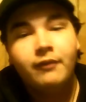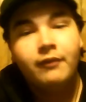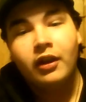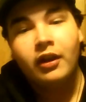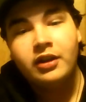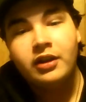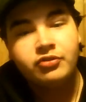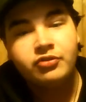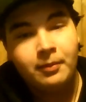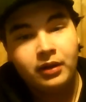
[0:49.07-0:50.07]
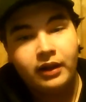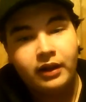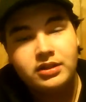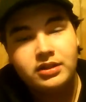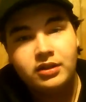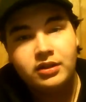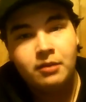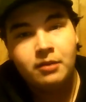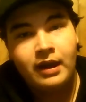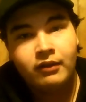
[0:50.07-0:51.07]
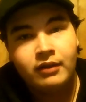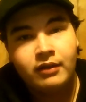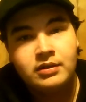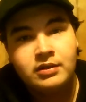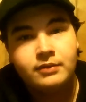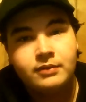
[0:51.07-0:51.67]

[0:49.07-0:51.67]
Figured I'd just try playing the songs in the background.